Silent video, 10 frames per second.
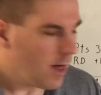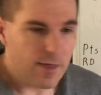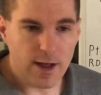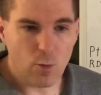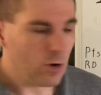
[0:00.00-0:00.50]

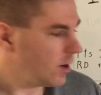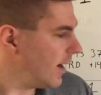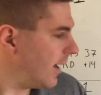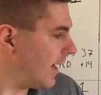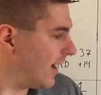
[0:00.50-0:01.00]
they
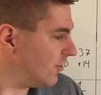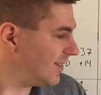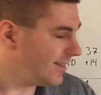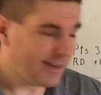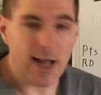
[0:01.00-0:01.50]
were
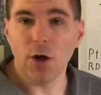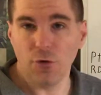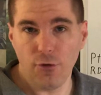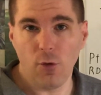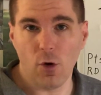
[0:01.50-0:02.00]
actually down
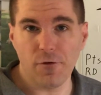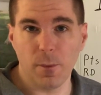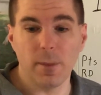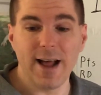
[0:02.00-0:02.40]
4 from